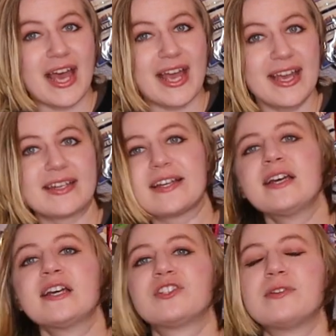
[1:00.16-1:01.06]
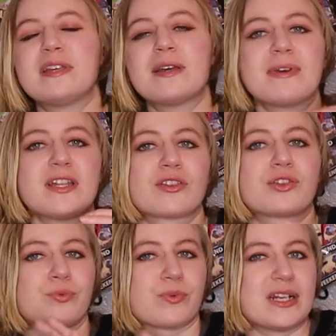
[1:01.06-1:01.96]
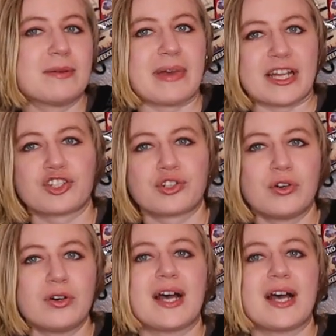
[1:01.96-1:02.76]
the egg to be a bit three-dimensional.